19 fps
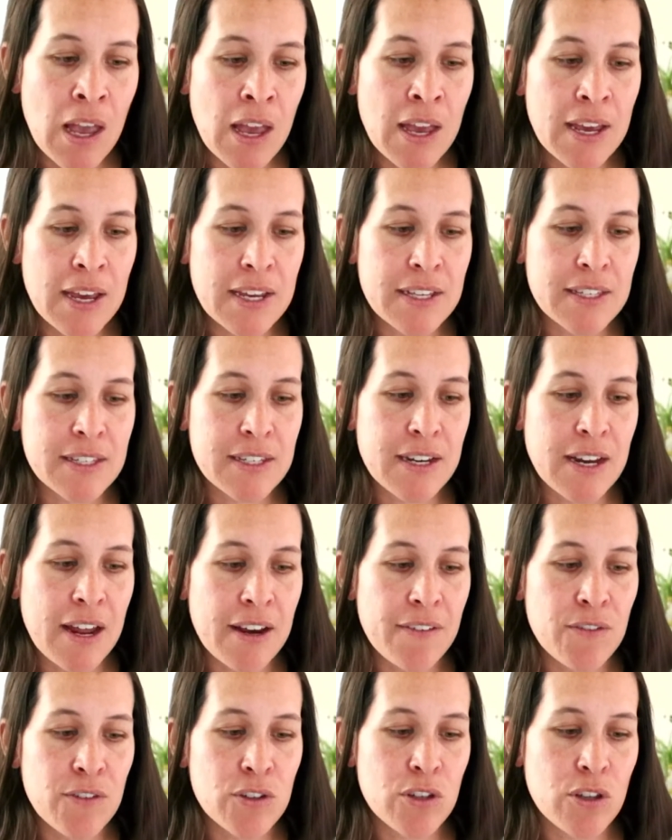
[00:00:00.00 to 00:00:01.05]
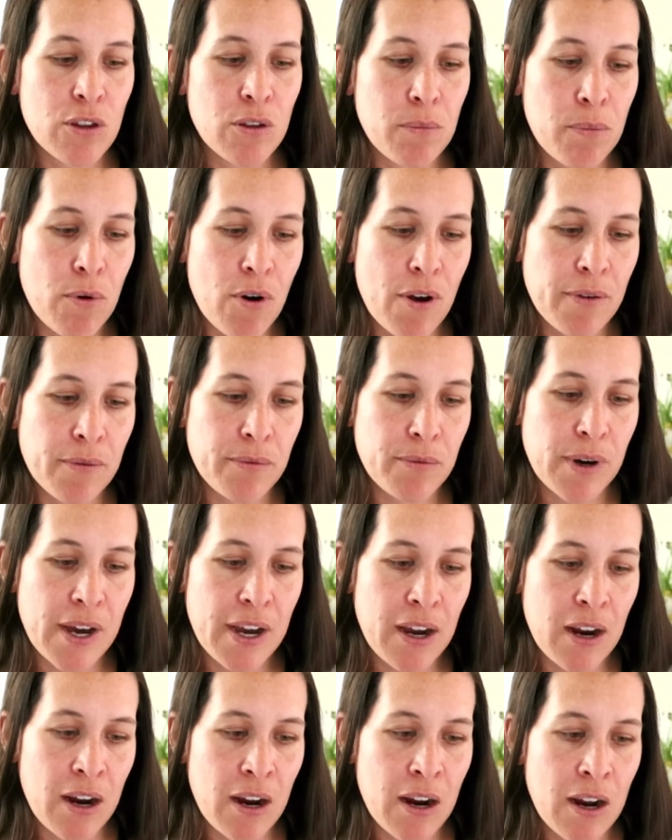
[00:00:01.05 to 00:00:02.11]
it's not even to the point
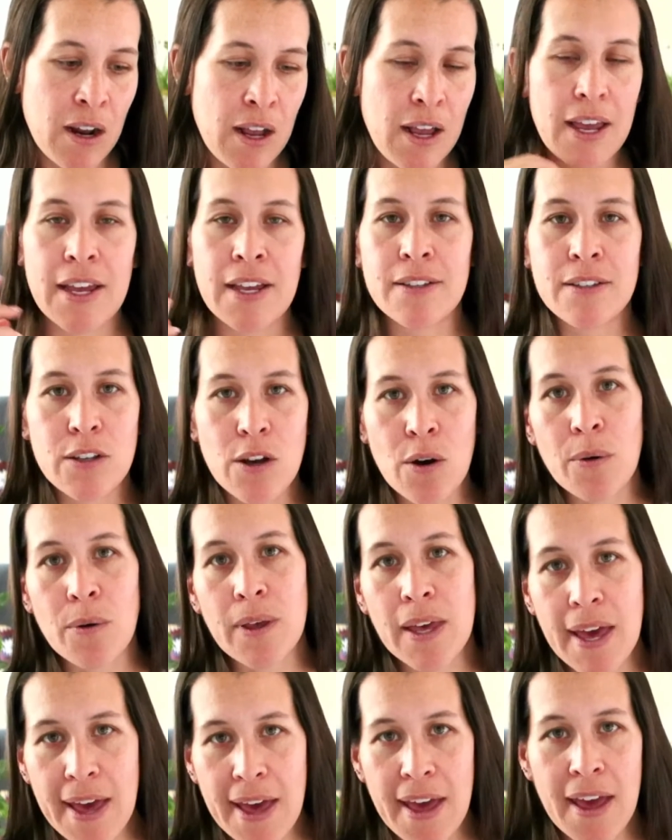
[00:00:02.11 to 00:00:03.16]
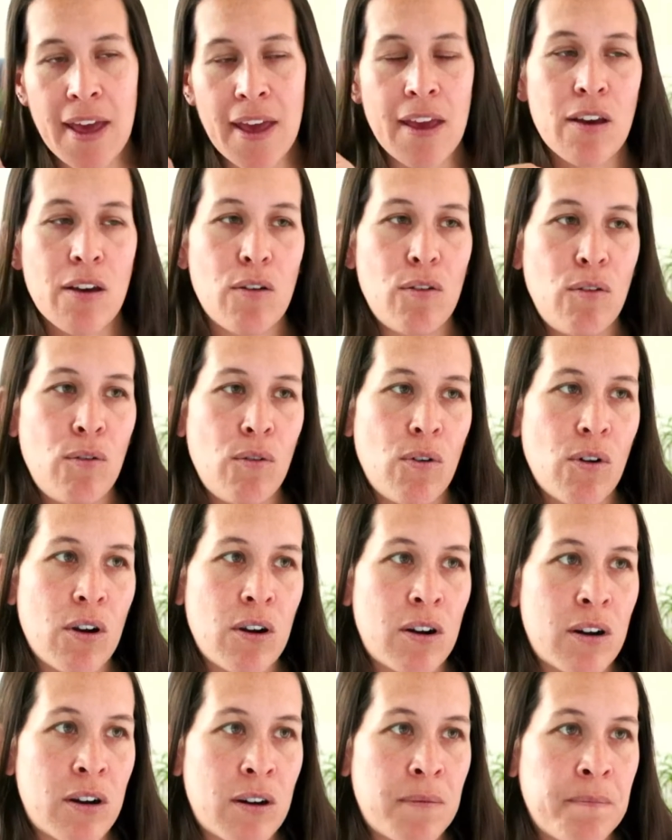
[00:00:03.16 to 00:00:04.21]
where it's okay
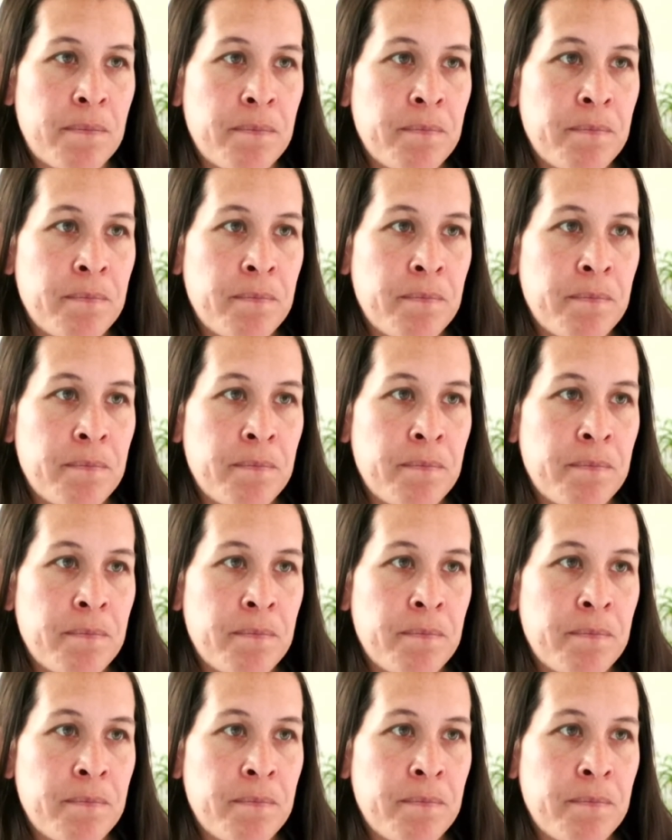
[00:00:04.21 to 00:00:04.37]
or